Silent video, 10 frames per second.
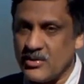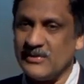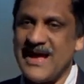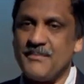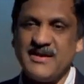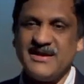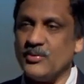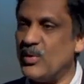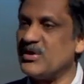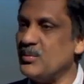collaborating
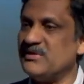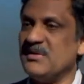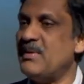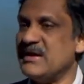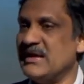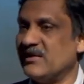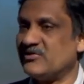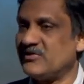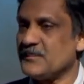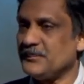and working with somebody
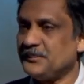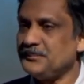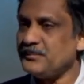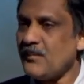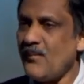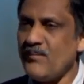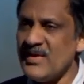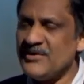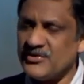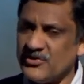else.
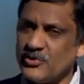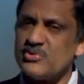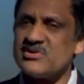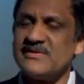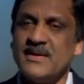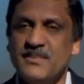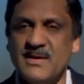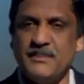And so the social can be a